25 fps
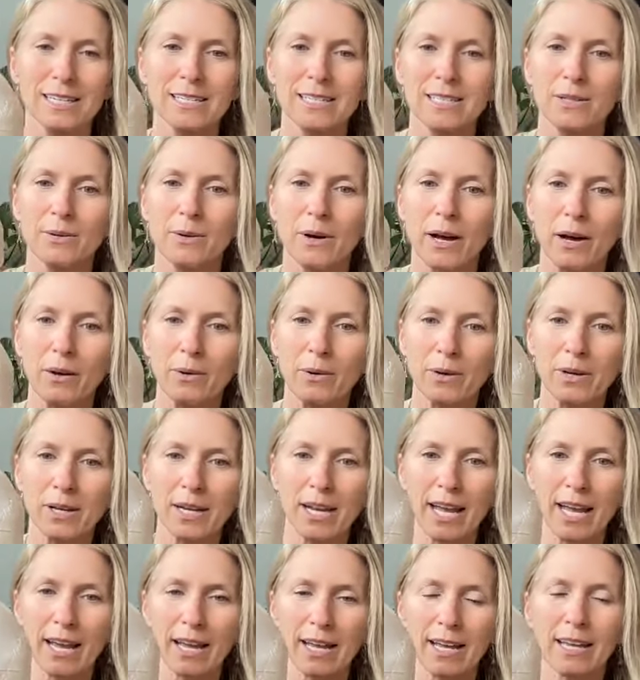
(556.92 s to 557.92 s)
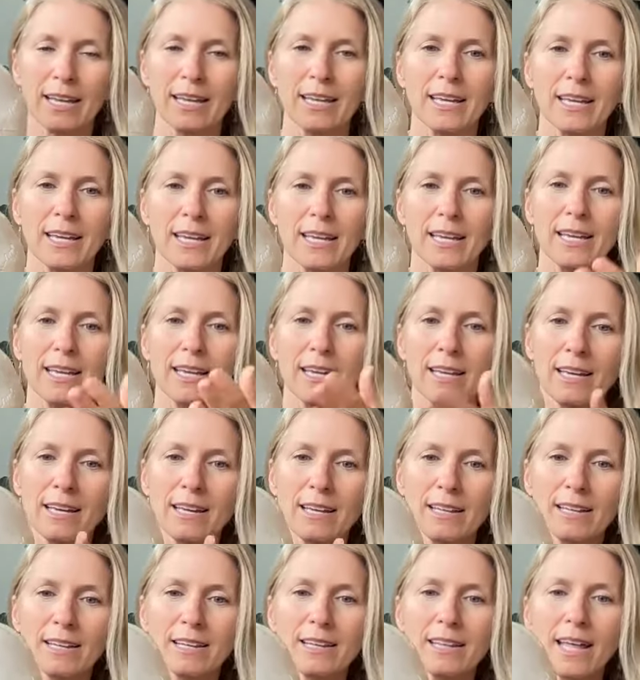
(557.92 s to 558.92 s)
So our neck
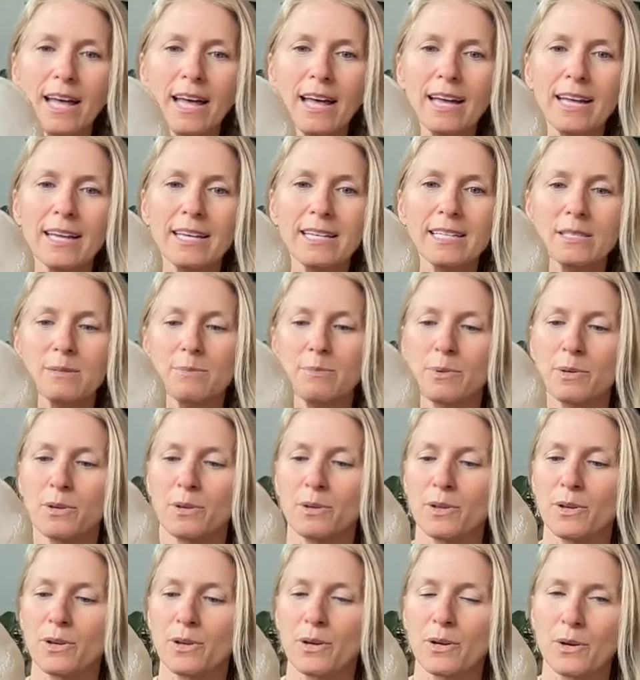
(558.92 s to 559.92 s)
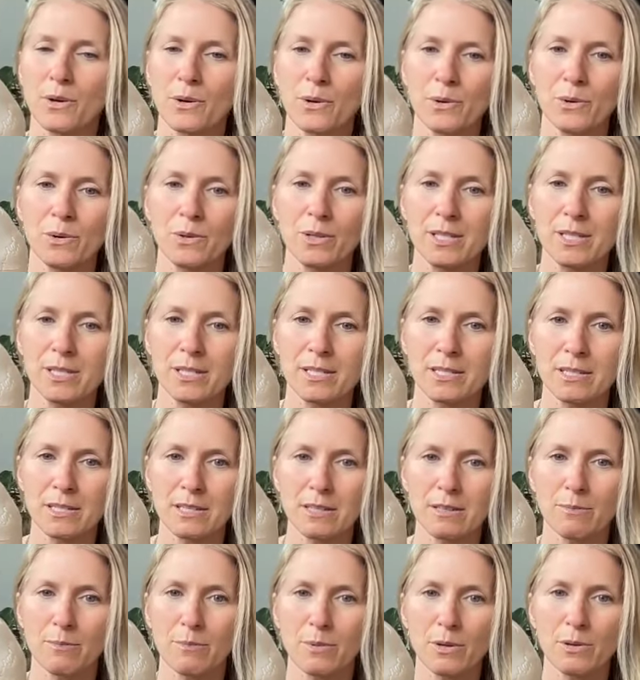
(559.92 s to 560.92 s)
lies below this
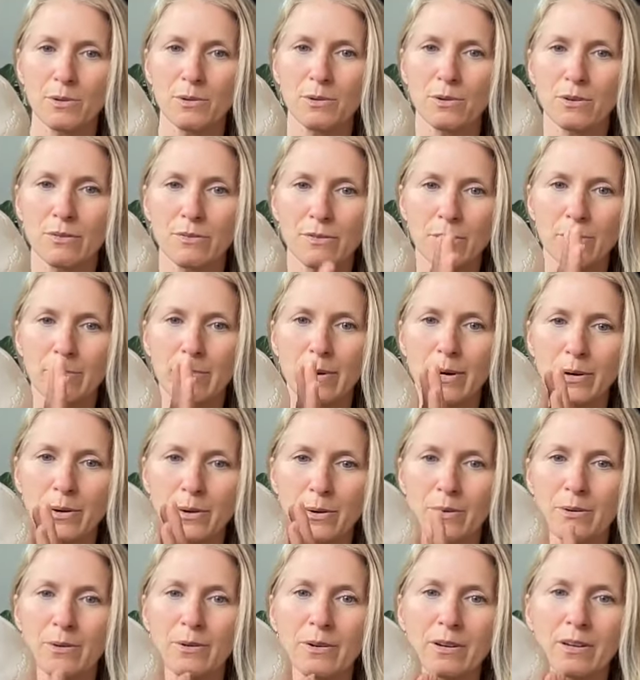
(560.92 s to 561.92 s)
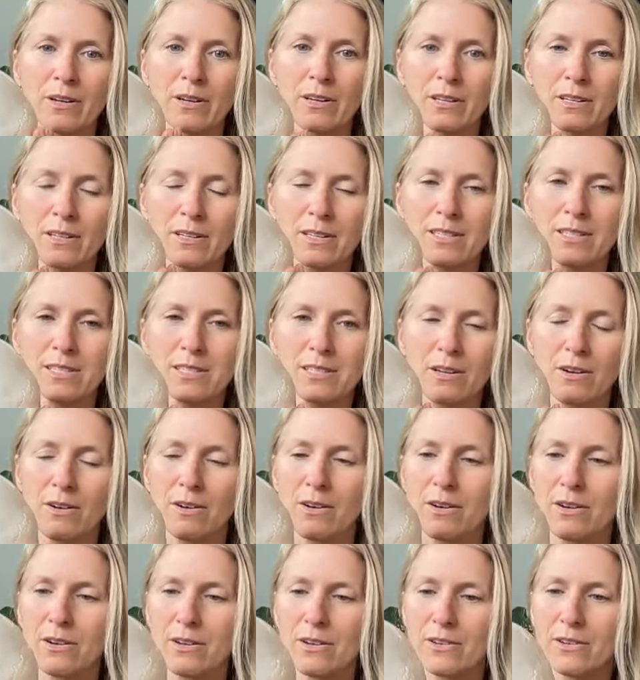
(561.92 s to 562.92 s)
beautiful bone, the
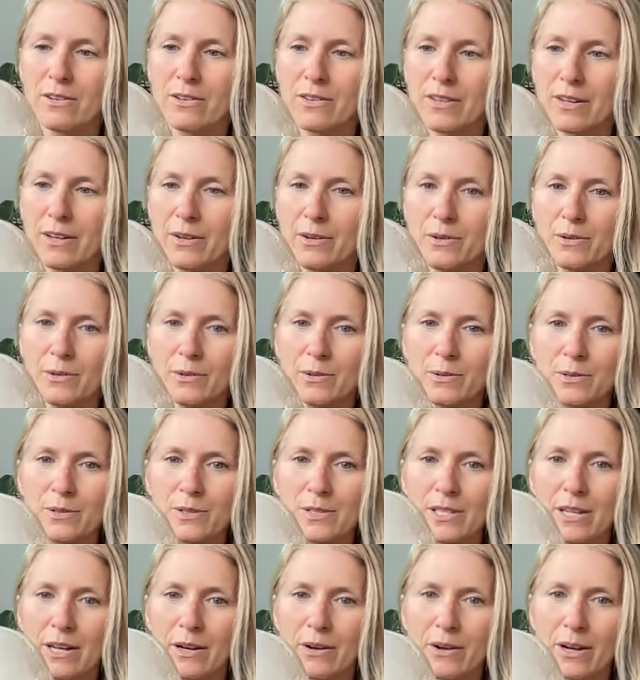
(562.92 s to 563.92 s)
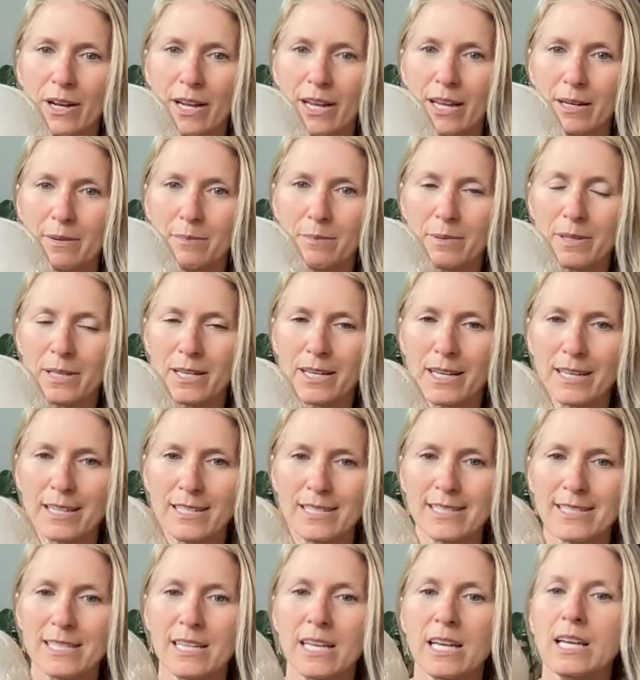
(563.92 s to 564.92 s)
skull that holds our head in
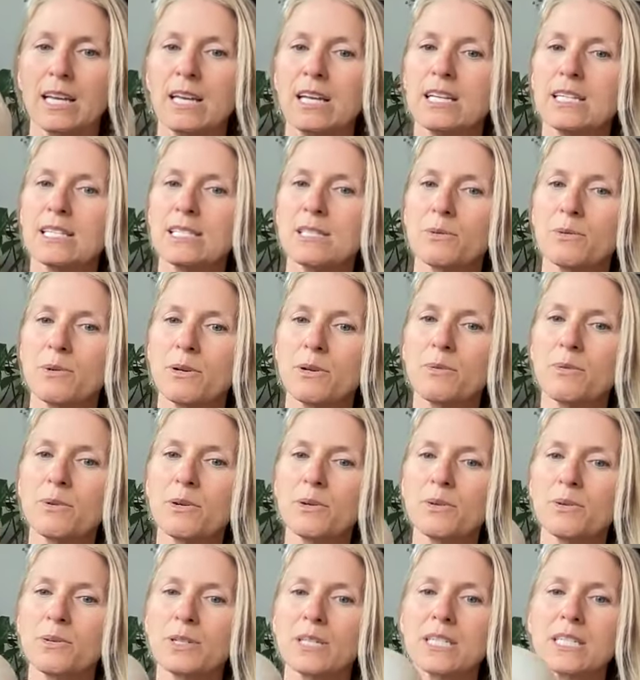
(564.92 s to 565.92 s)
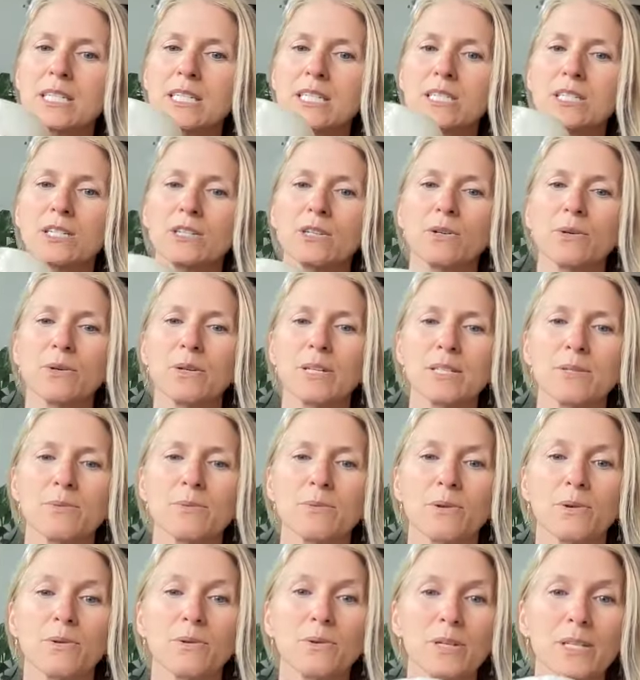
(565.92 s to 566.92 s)
place. So what we're going to do is
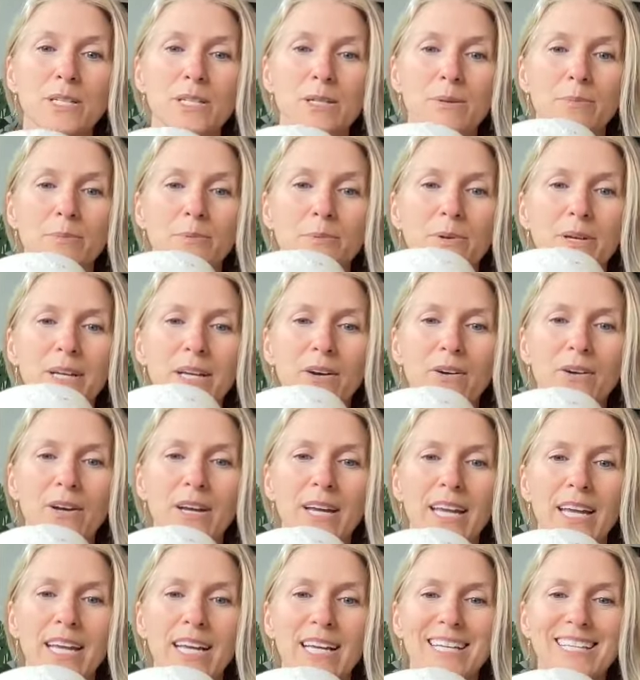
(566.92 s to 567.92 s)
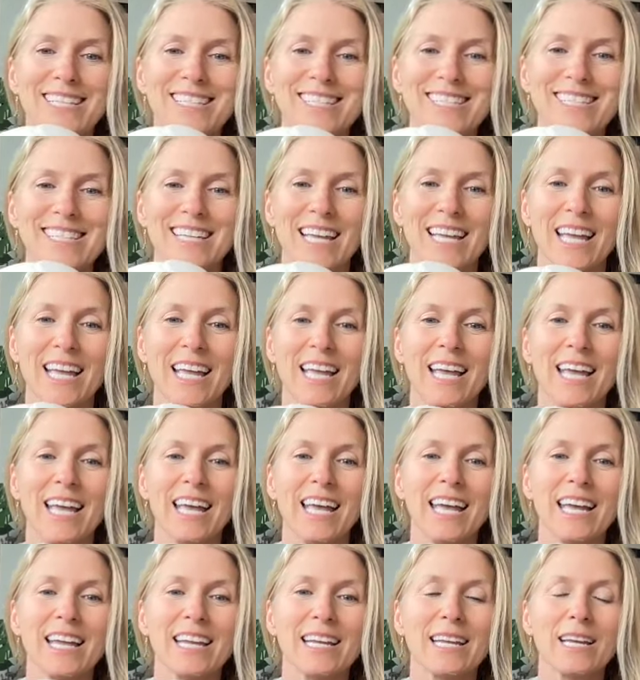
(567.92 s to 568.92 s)
we're going to bring our hands
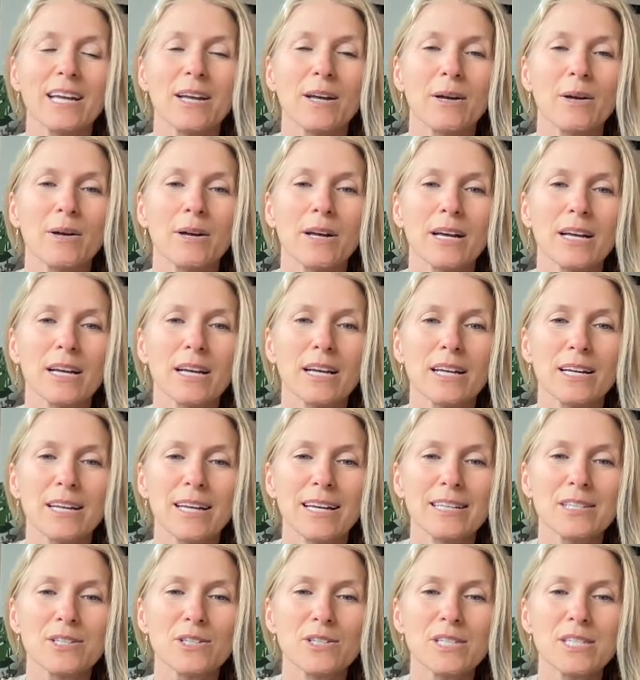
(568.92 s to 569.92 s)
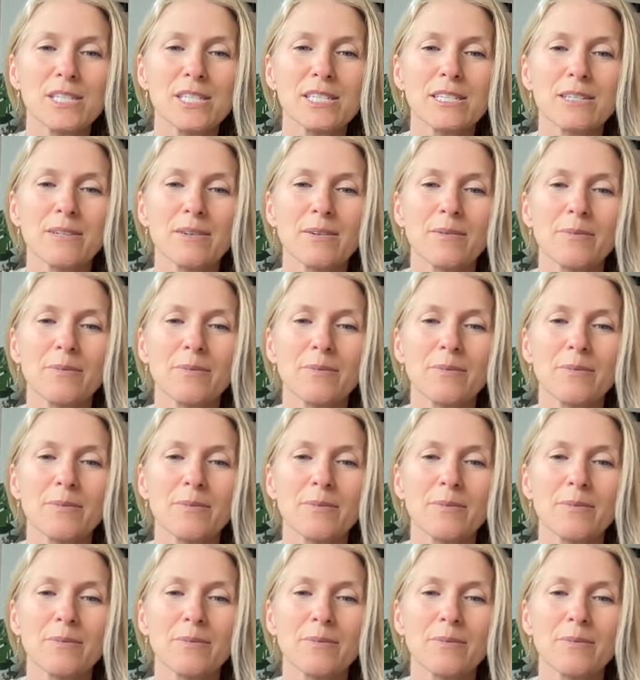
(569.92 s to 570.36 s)
and just